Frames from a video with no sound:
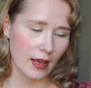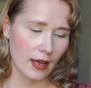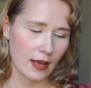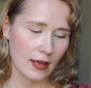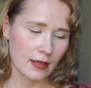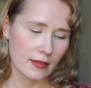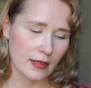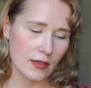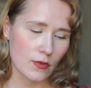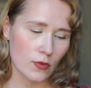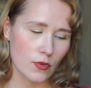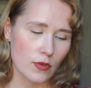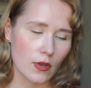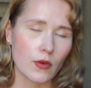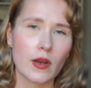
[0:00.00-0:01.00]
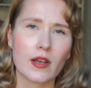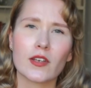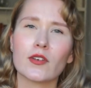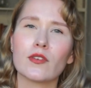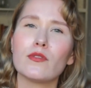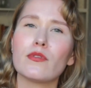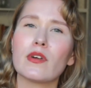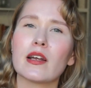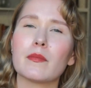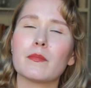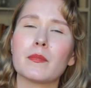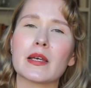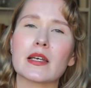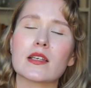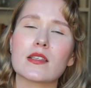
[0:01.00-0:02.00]
And there's also a good
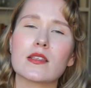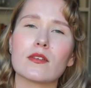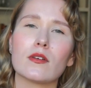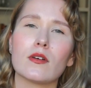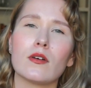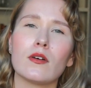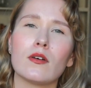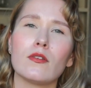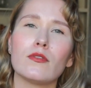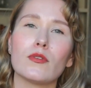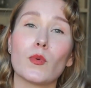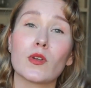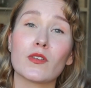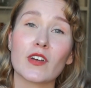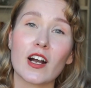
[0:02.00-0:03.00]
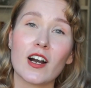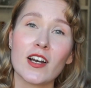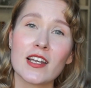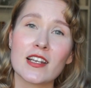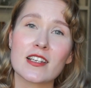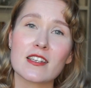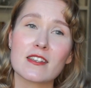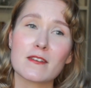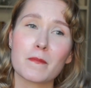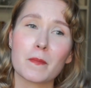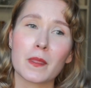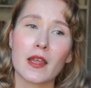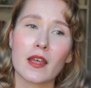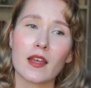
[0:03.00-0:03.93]
mix of one of a kinds.